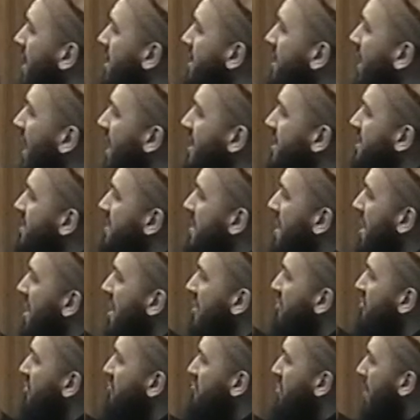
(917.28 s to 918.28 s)
can, can
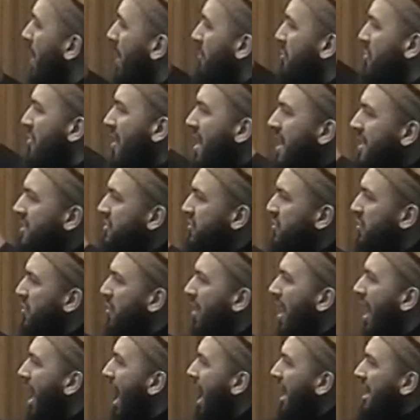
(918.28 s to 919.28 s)
uh, praise
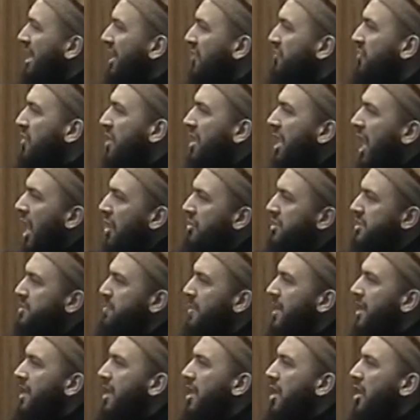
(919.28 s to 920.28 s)
you and give you
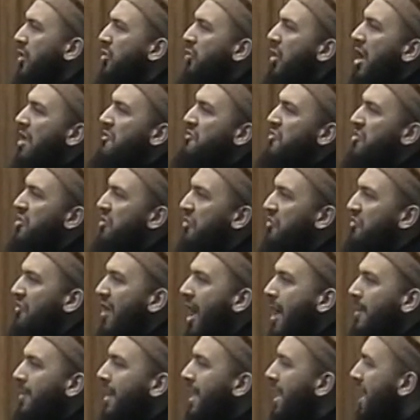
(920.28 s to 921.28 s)
encouragement, not even your
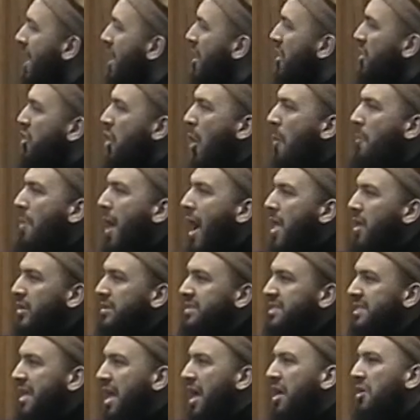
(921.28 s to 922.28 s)
family, you're by
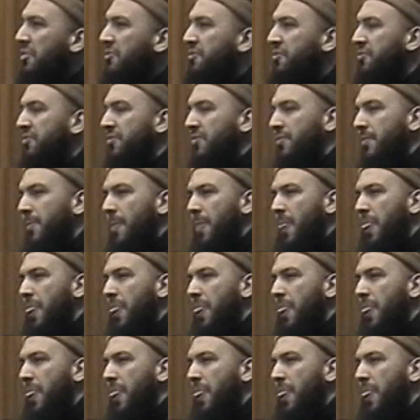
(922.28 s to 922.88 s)
yourself.